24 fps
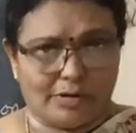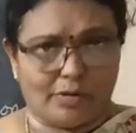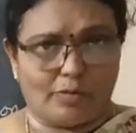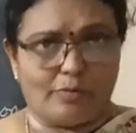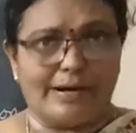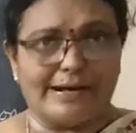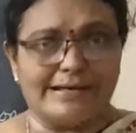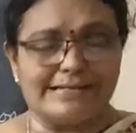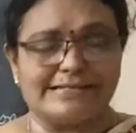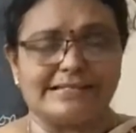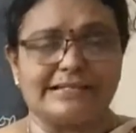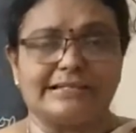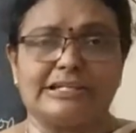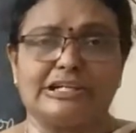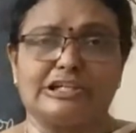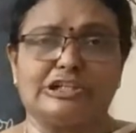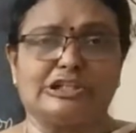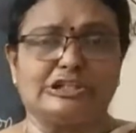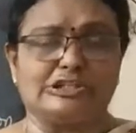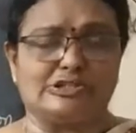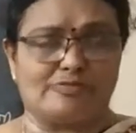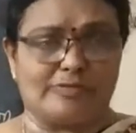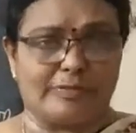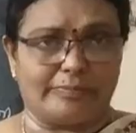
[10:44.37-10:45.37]
I said that
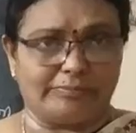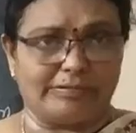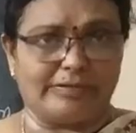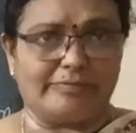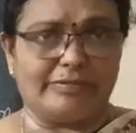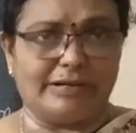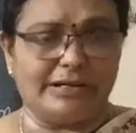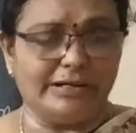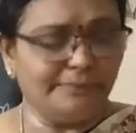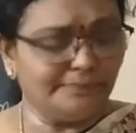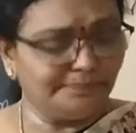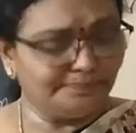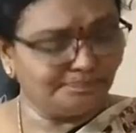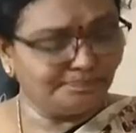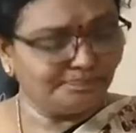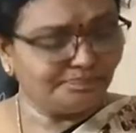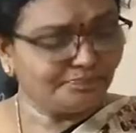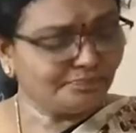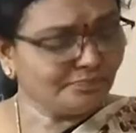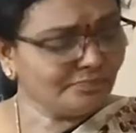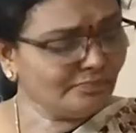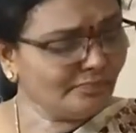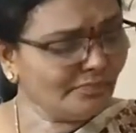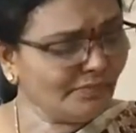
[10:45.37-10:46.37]
she swept away.
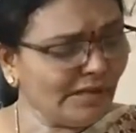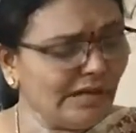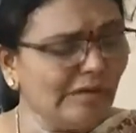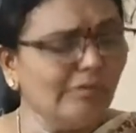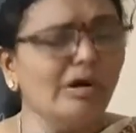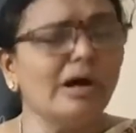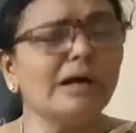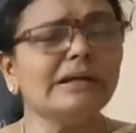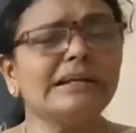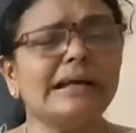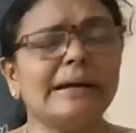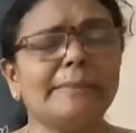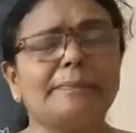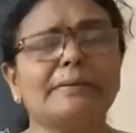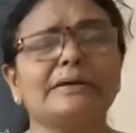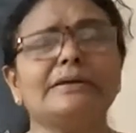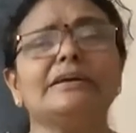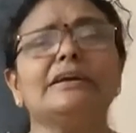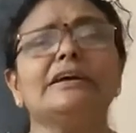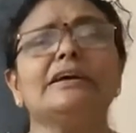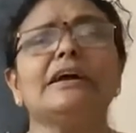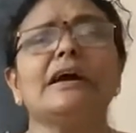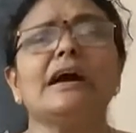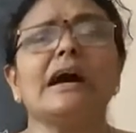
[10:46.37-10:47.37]
What
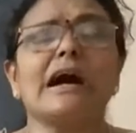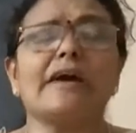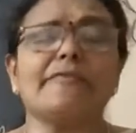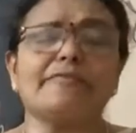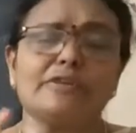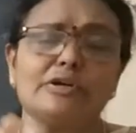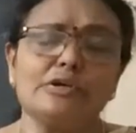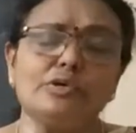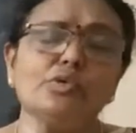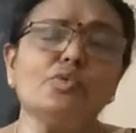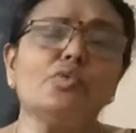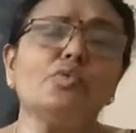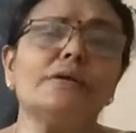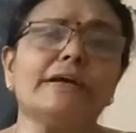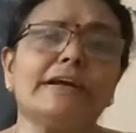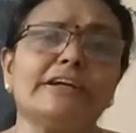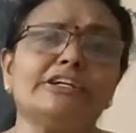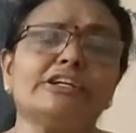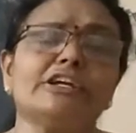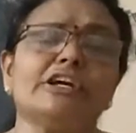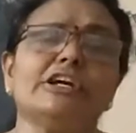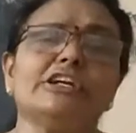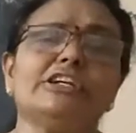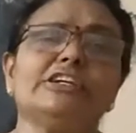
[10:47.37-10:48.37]
happened? After 2
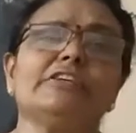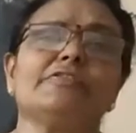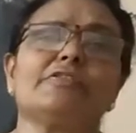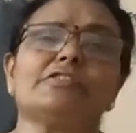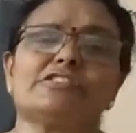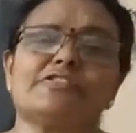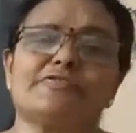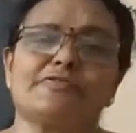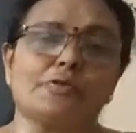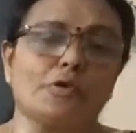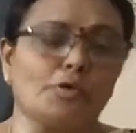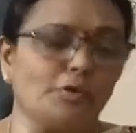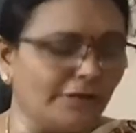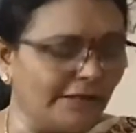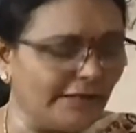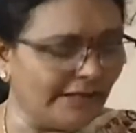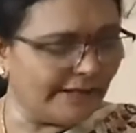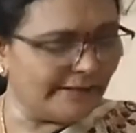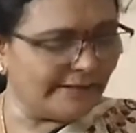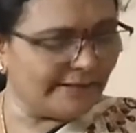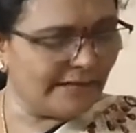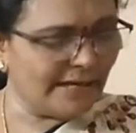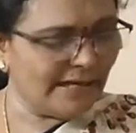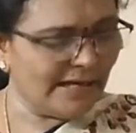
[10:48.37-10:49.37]
days, she was
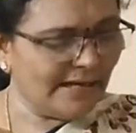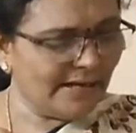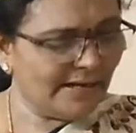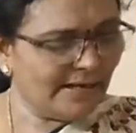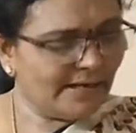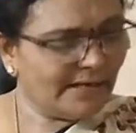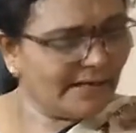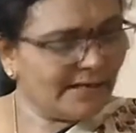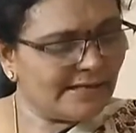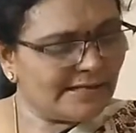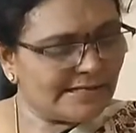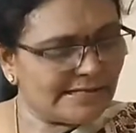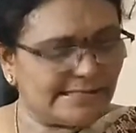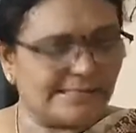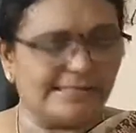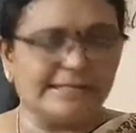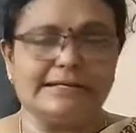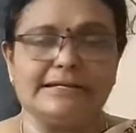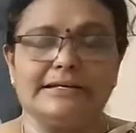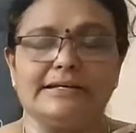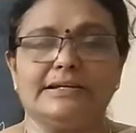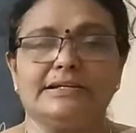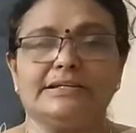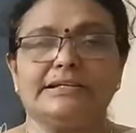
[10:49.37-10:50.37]
floating in the
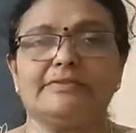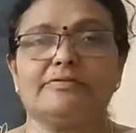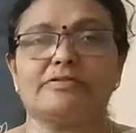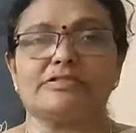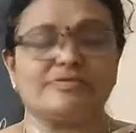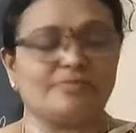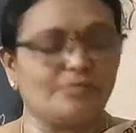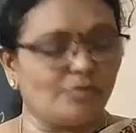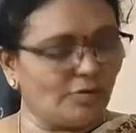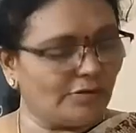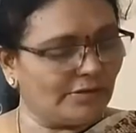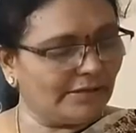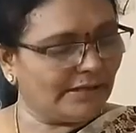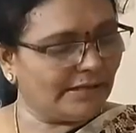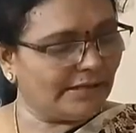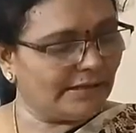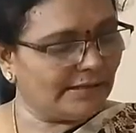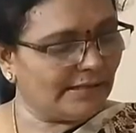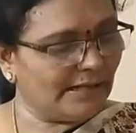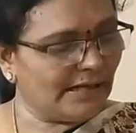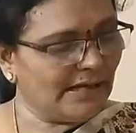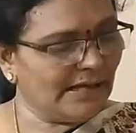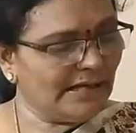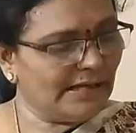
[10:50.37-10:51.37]
sea. She was floating
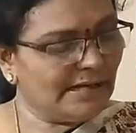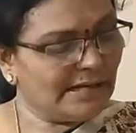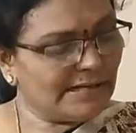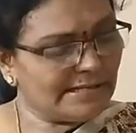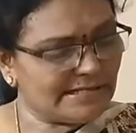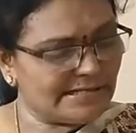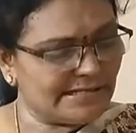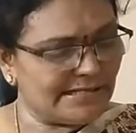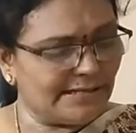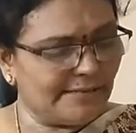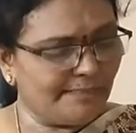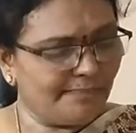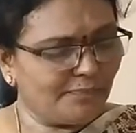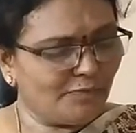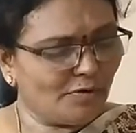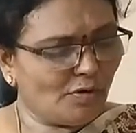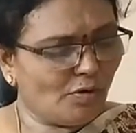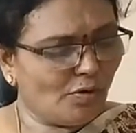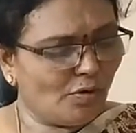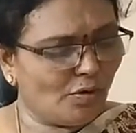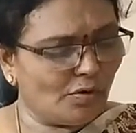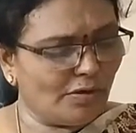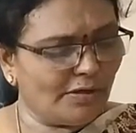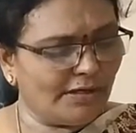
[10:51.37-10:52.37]
in the sea,
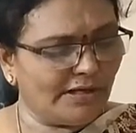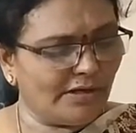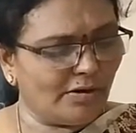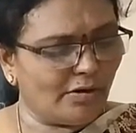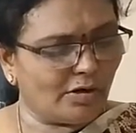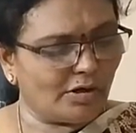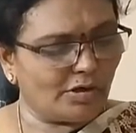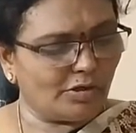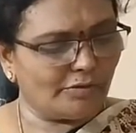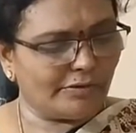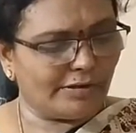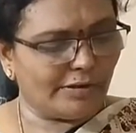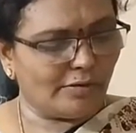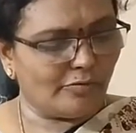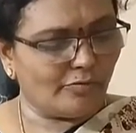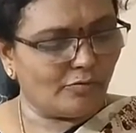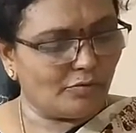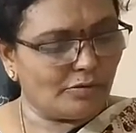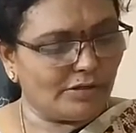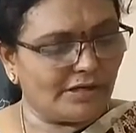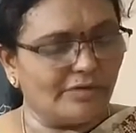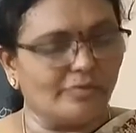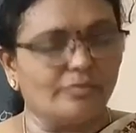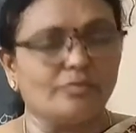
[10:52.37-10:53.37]
holding on to a
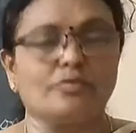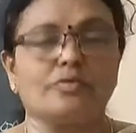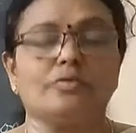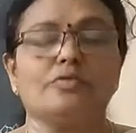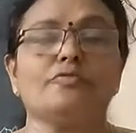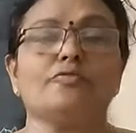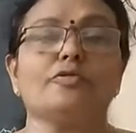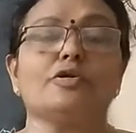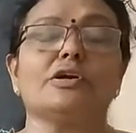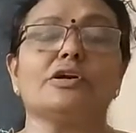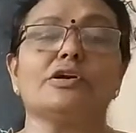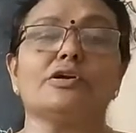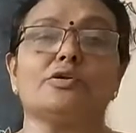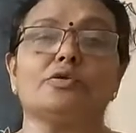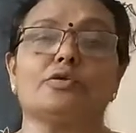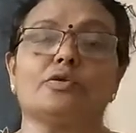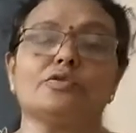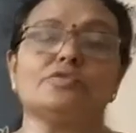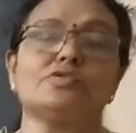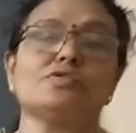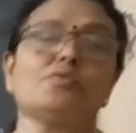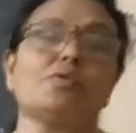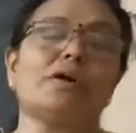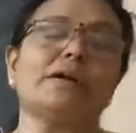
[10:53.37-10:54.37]
wooden
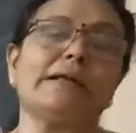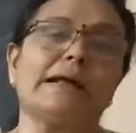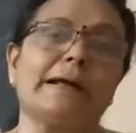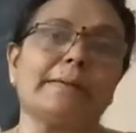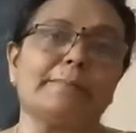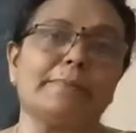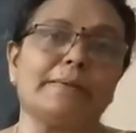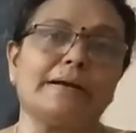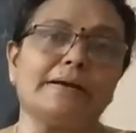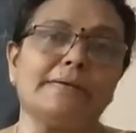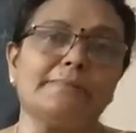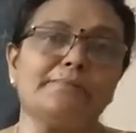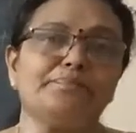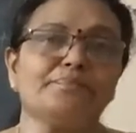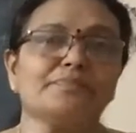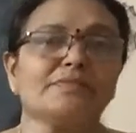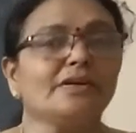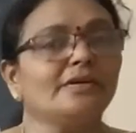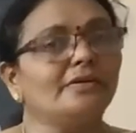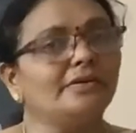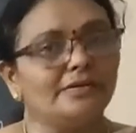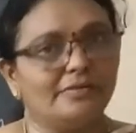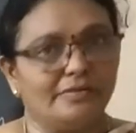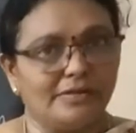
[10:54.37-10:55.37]
door. So what happened?
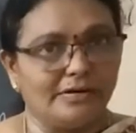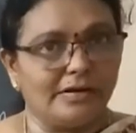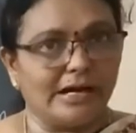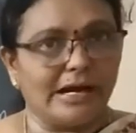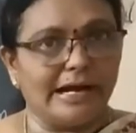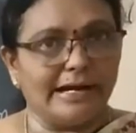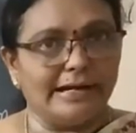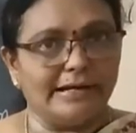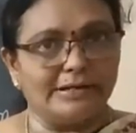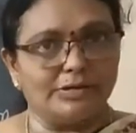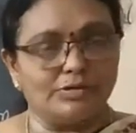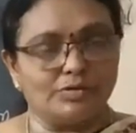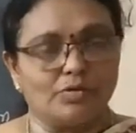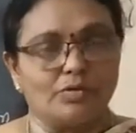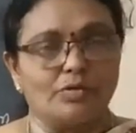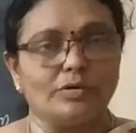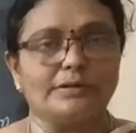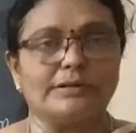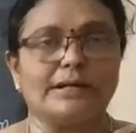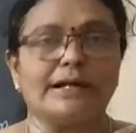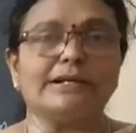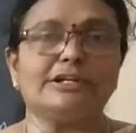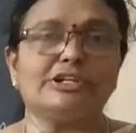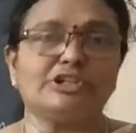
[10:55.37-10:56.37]
I
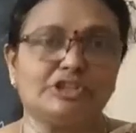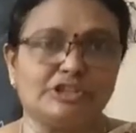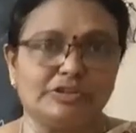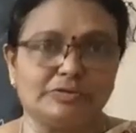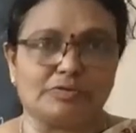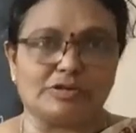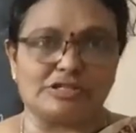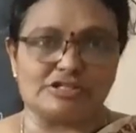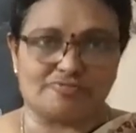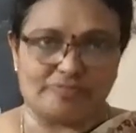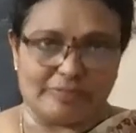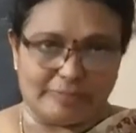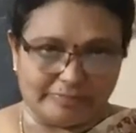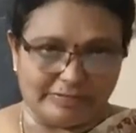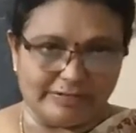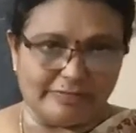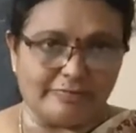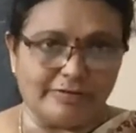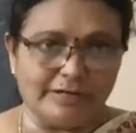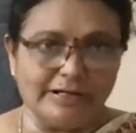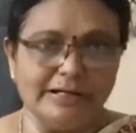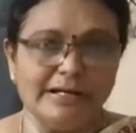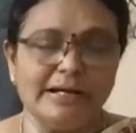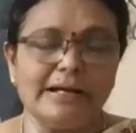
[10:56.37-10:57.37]
told that she was swept
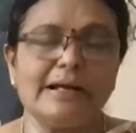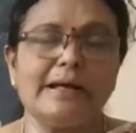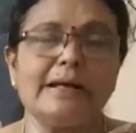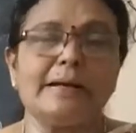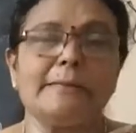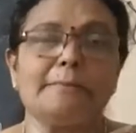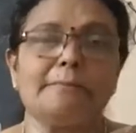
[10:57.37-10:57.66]
away.